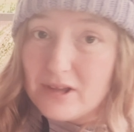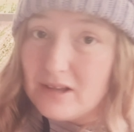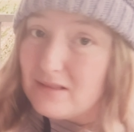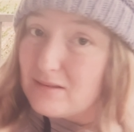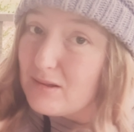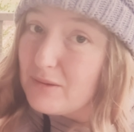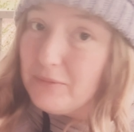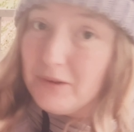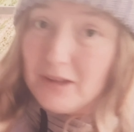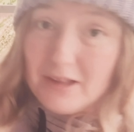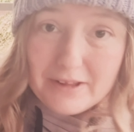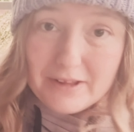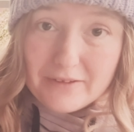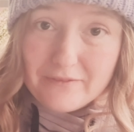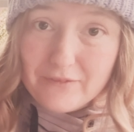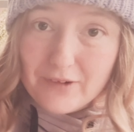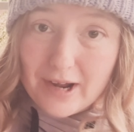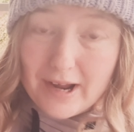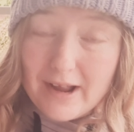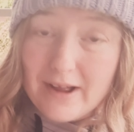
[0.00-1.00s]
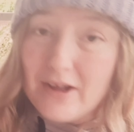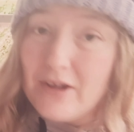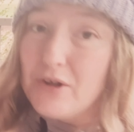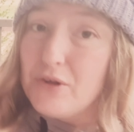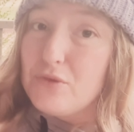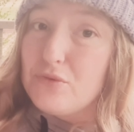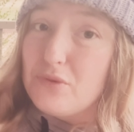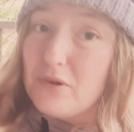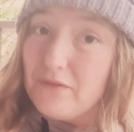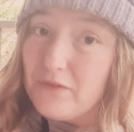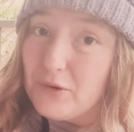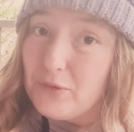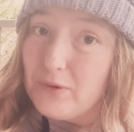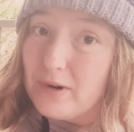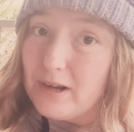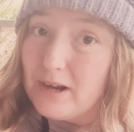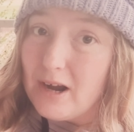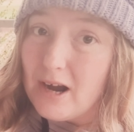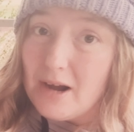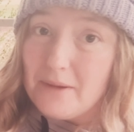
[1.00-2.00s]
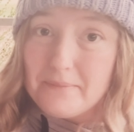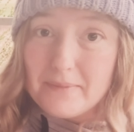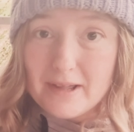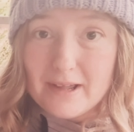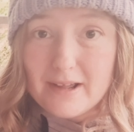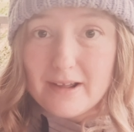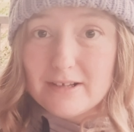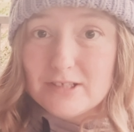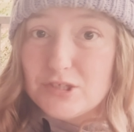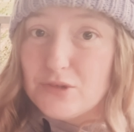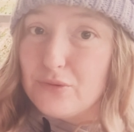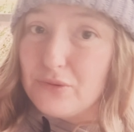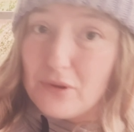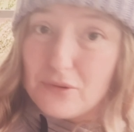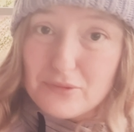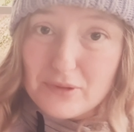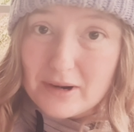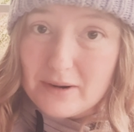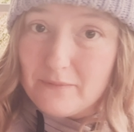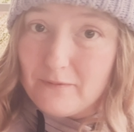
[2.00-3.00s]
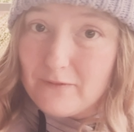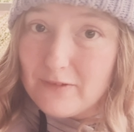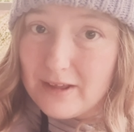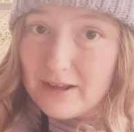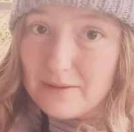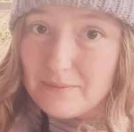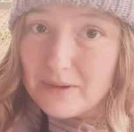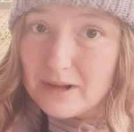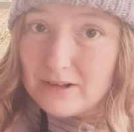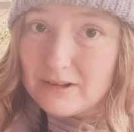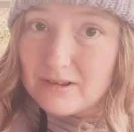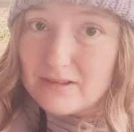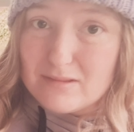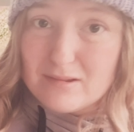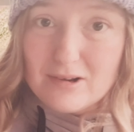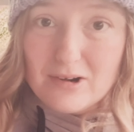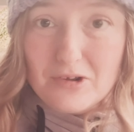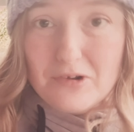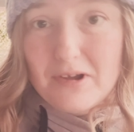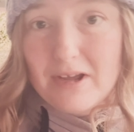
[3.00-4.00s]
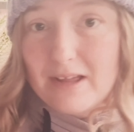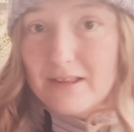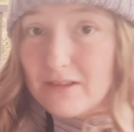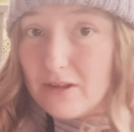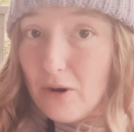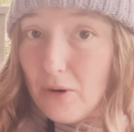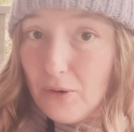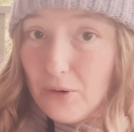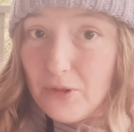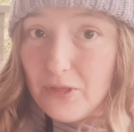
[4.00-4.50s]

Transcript: It's completely free, so if you want a copy, just go sign up for the email list and you can get the whole